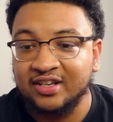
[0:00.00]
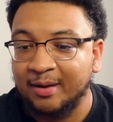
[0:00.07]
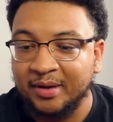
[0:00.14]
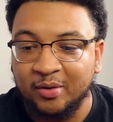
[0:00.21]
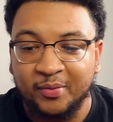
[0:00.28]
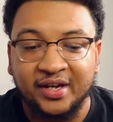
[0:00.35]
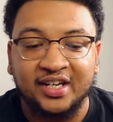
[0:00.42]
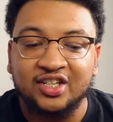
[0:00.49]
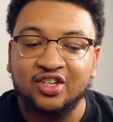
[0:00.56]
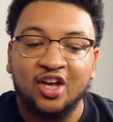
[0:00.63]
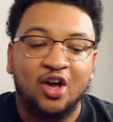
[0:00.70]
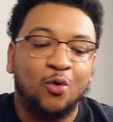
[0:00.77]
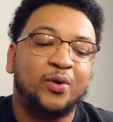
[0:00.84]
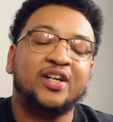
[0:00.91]
I mean, we
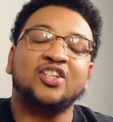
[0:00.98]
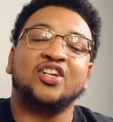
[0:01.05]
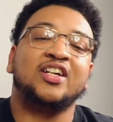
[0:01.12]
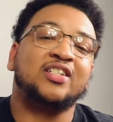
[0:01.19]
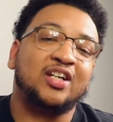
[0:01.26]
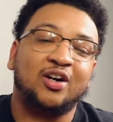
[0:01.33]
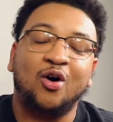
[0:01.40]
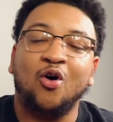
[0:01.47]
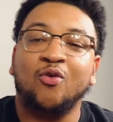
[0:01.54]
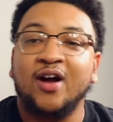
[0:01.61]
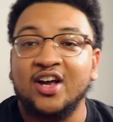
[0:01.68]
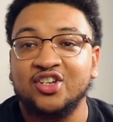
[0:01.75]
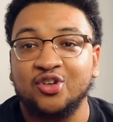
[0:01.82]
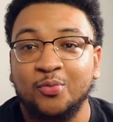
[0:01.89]
can change out a whole
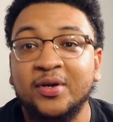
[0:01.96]
roster.